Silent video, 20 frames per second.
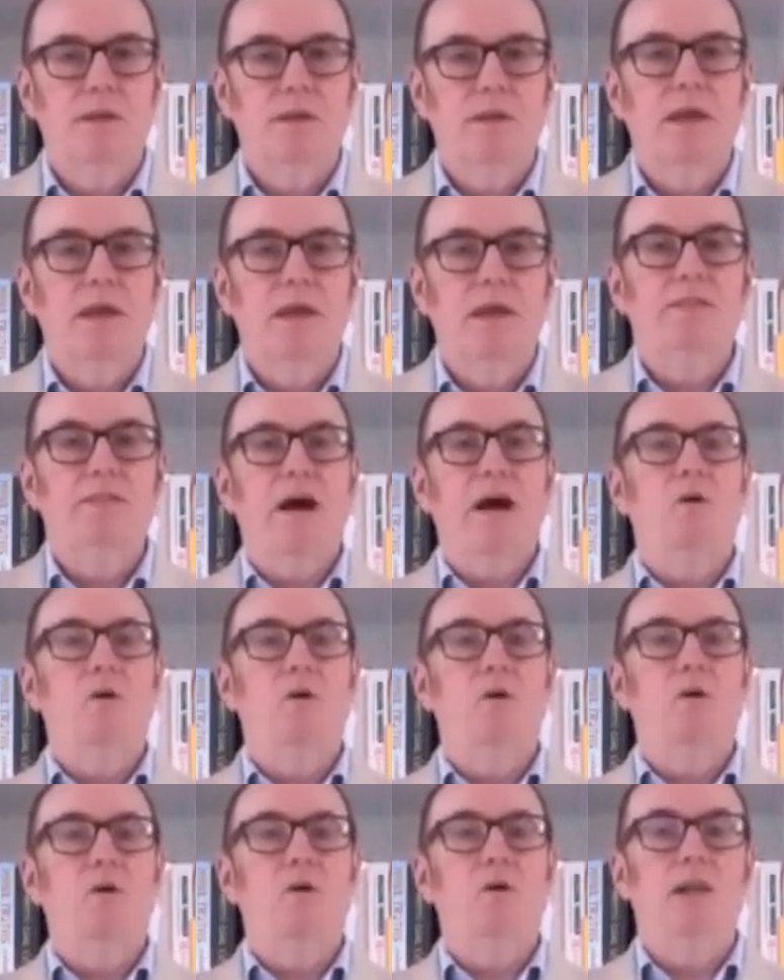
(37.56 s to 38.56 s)
Now,
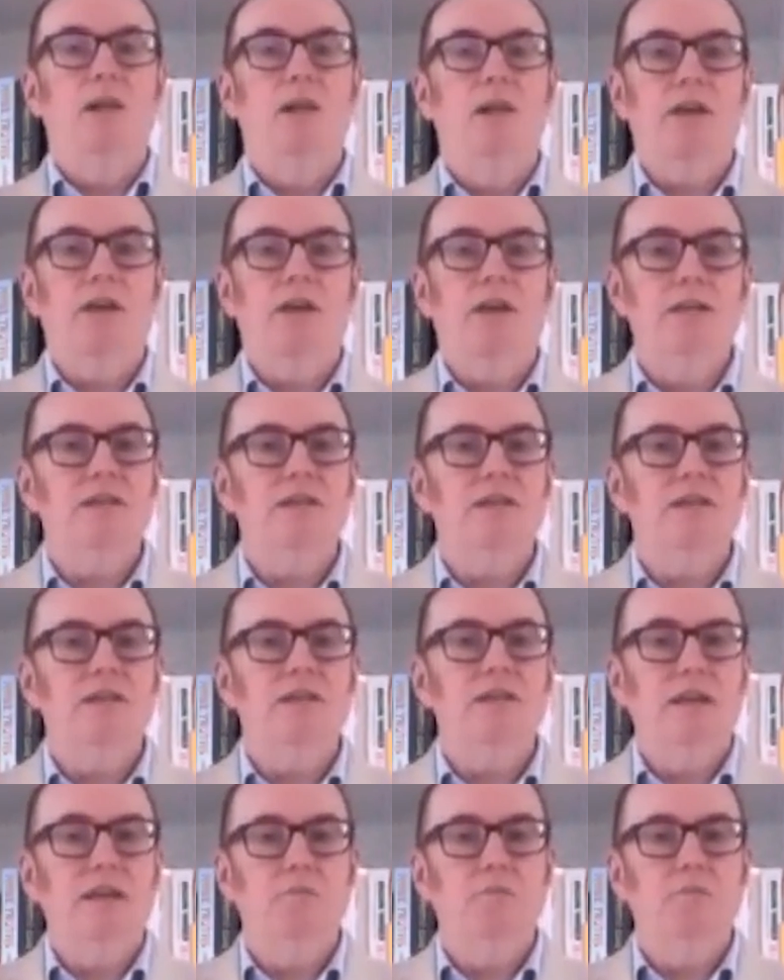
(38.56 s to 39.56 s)
unlocking is
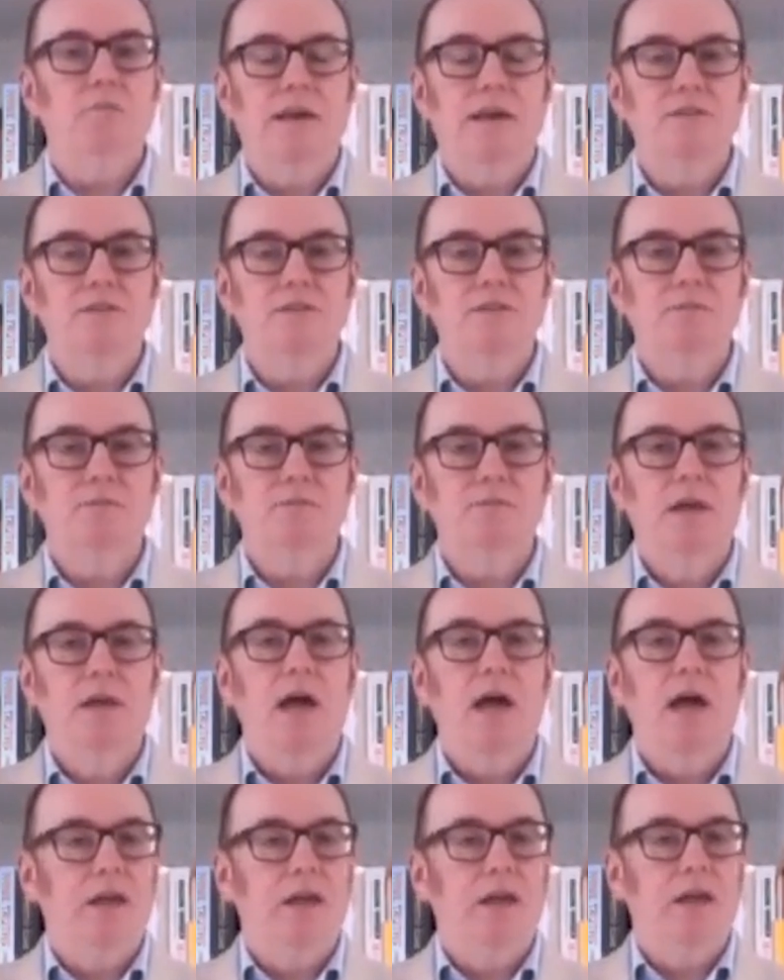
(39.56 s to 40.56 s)
taking place
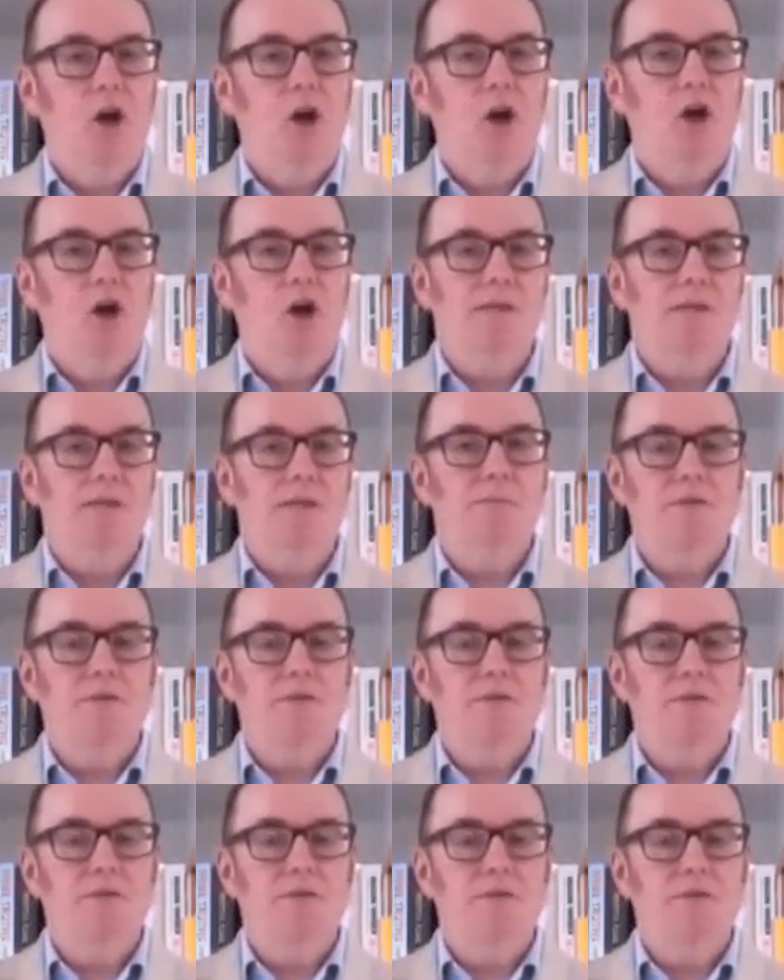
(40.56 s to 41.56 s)
and economies are
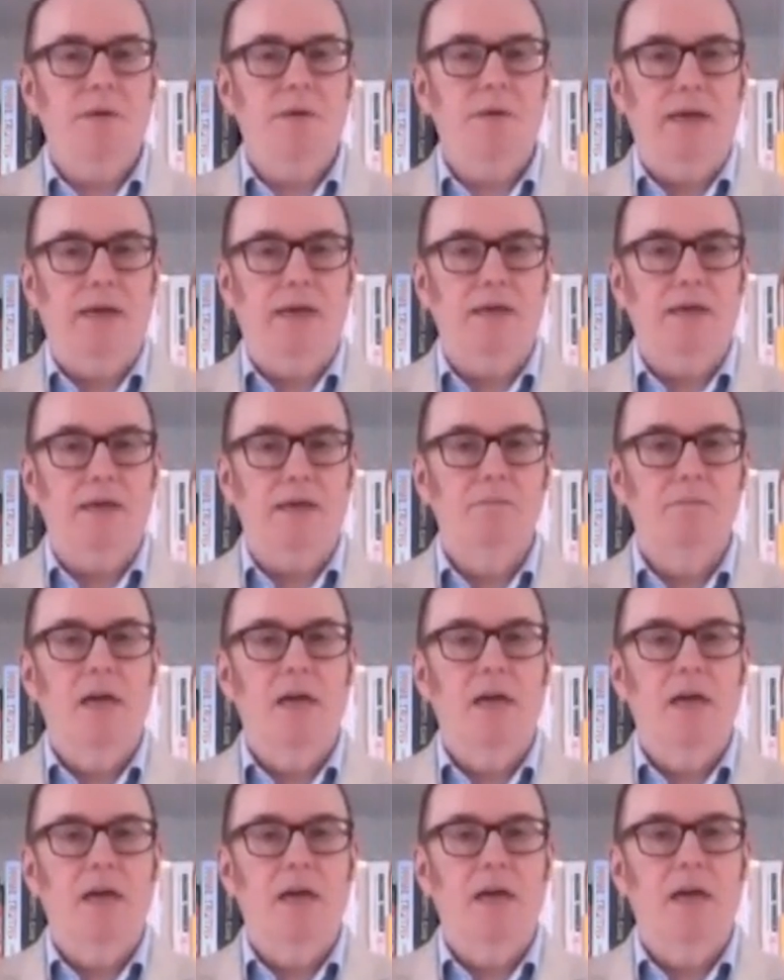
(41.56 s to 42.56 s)
bouncing back.
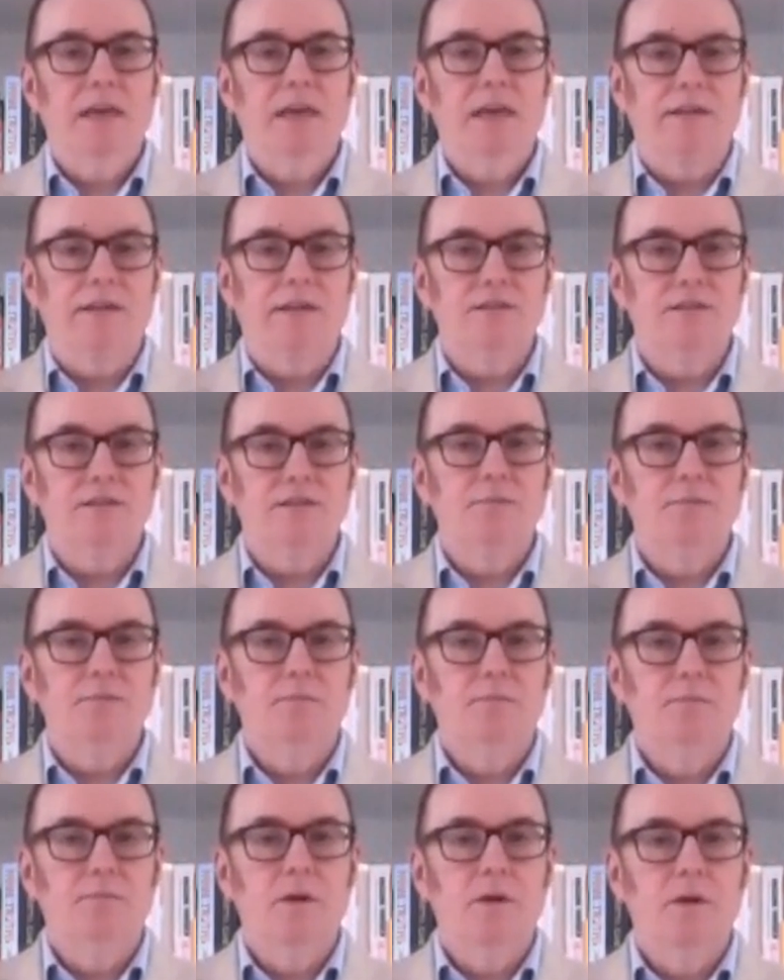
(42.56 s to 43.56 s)
Yet,
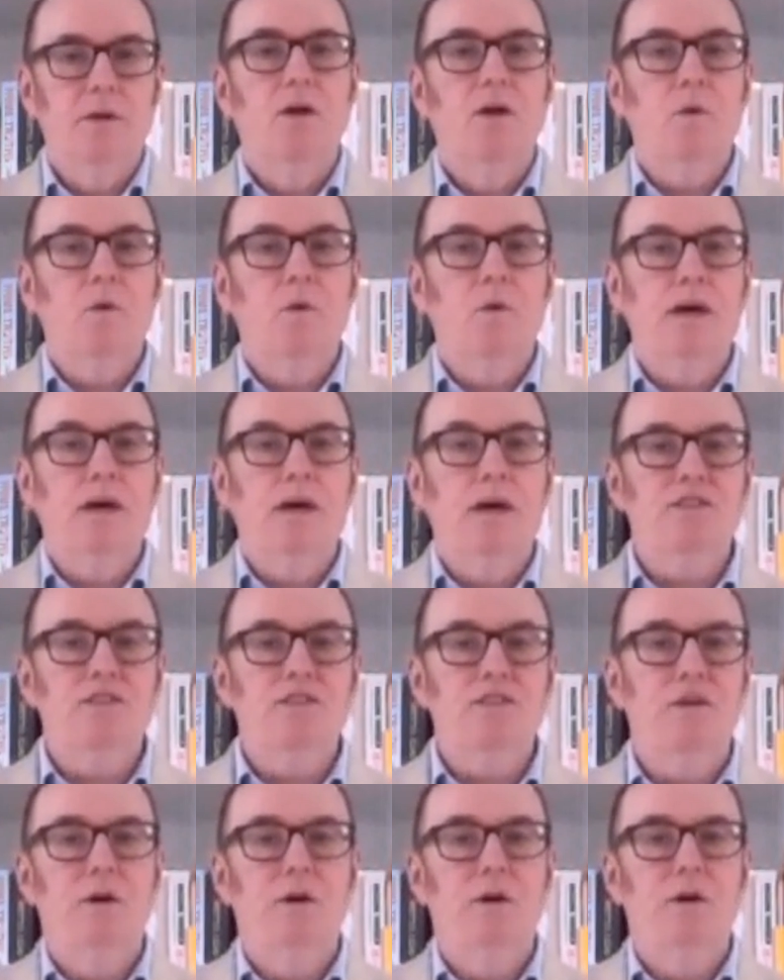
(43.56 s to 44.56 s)
we are
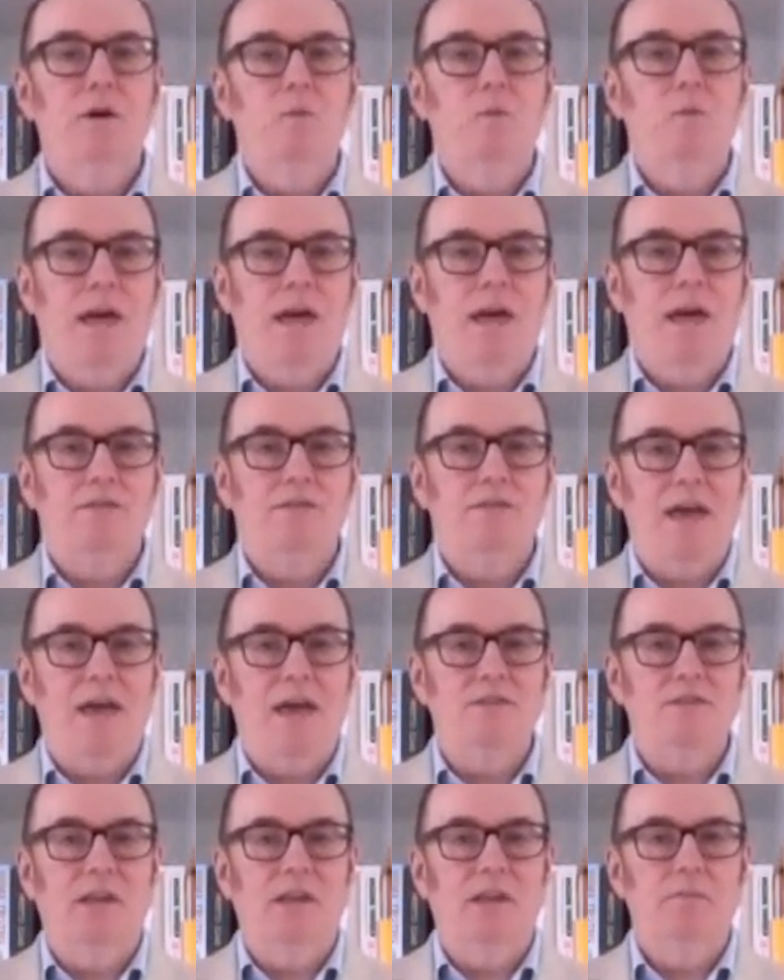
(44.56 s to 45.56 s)
still without a
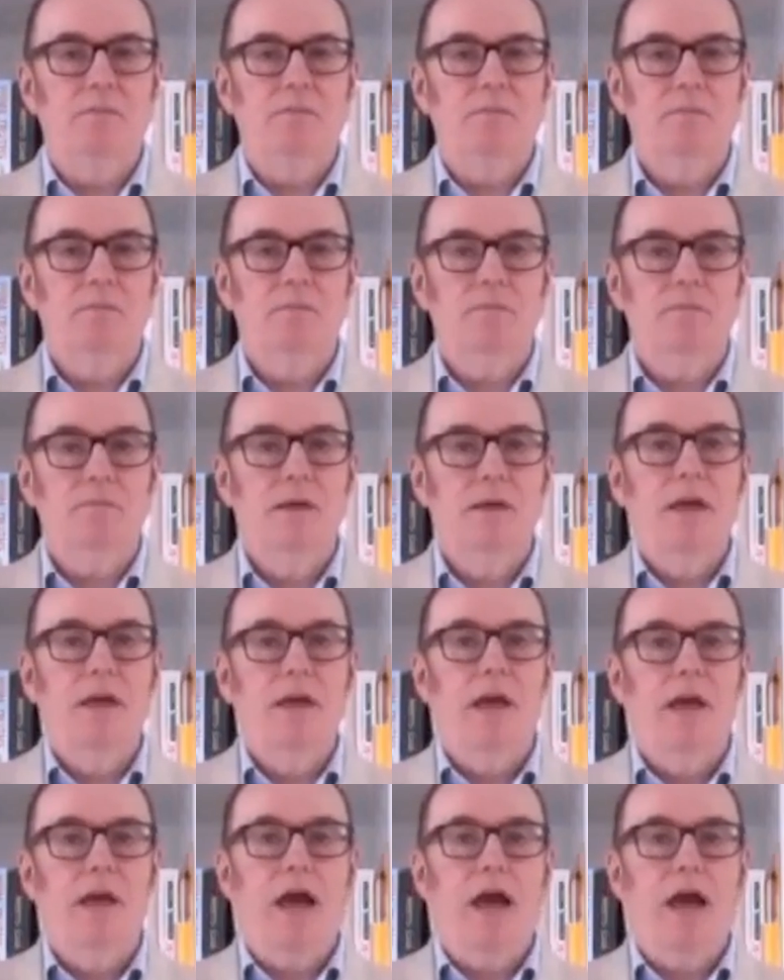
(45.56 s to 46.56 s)
vaccine.
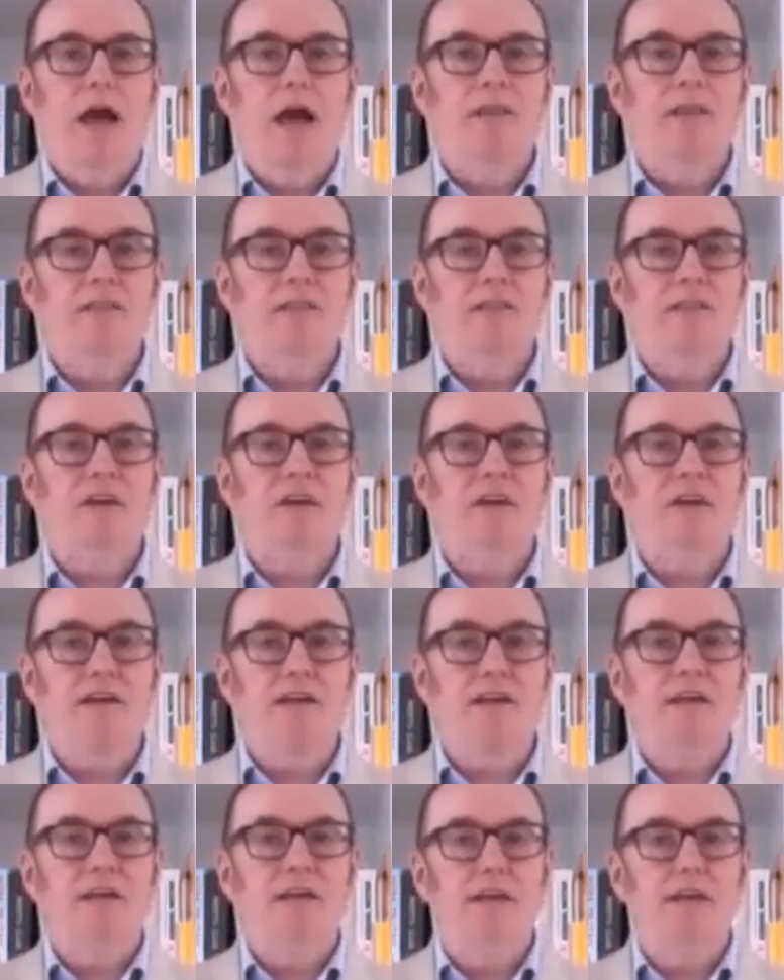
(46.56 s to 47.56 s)
And in this
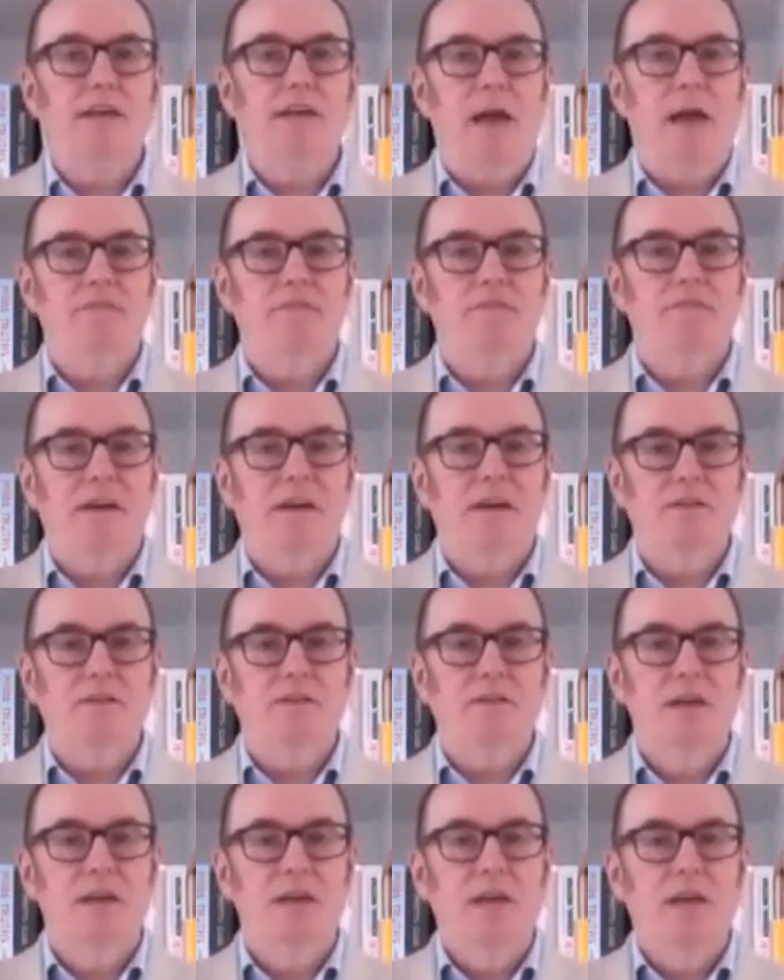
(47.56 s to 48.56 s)
vaccine gap
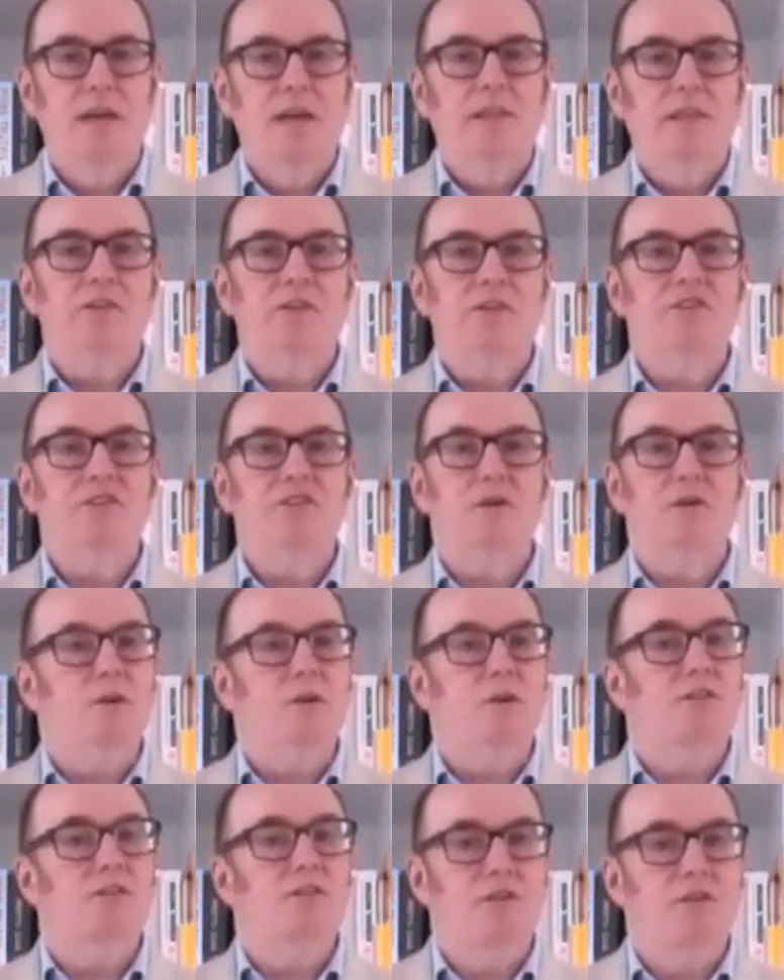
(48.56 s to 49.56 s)
phase, there is still
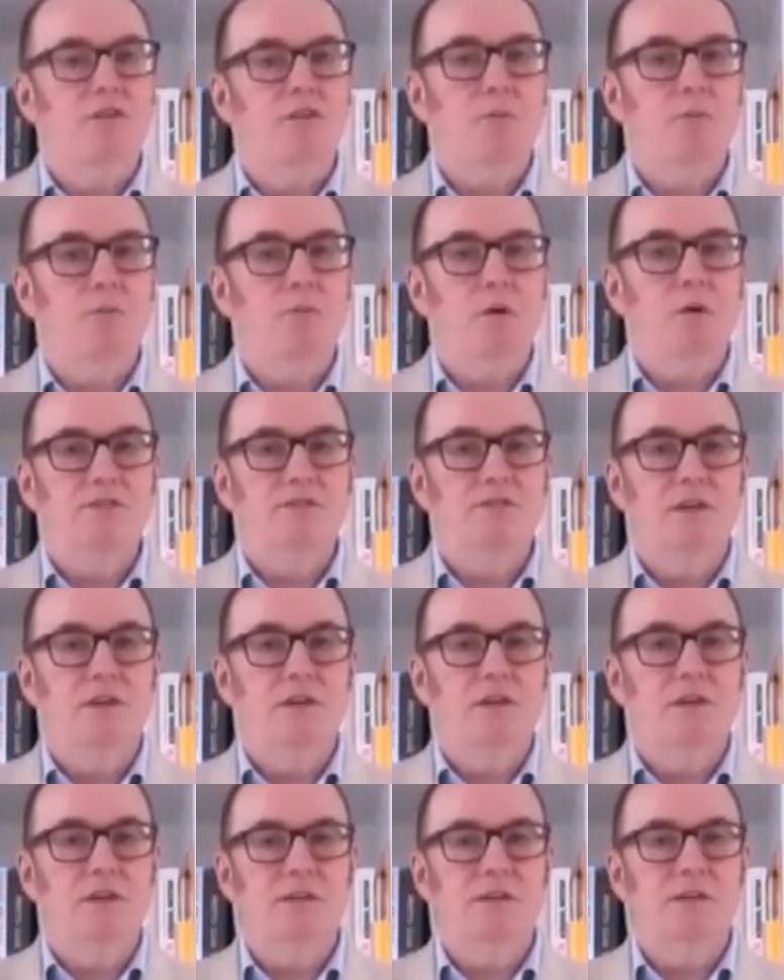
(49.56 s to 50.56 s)
considerable
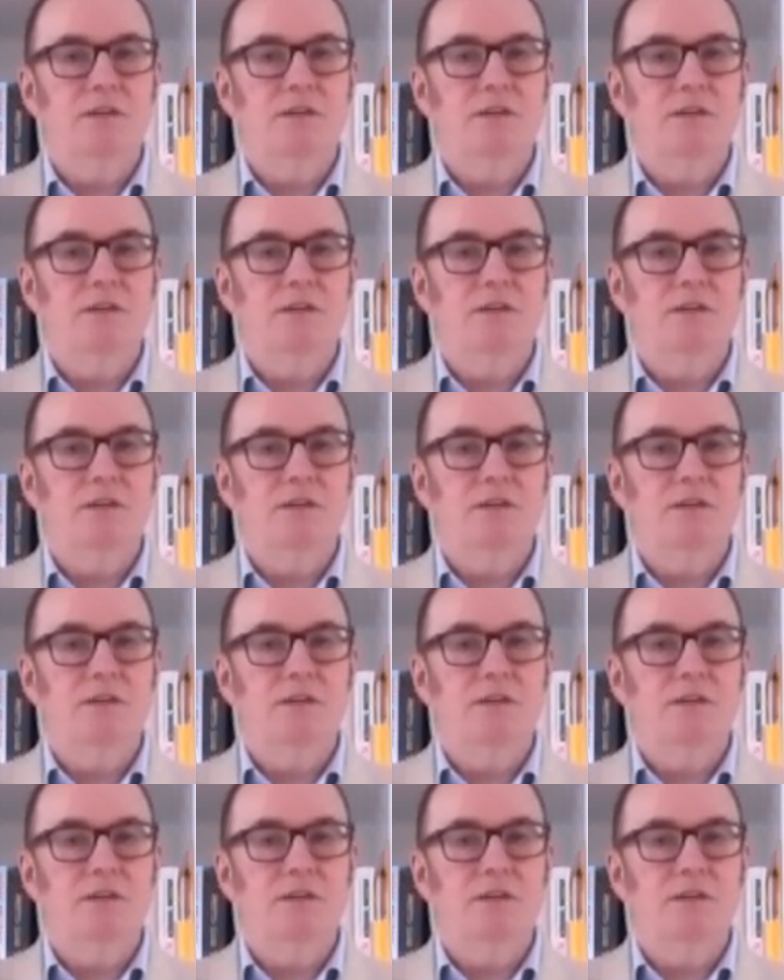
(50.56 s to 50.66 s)
uncertainty.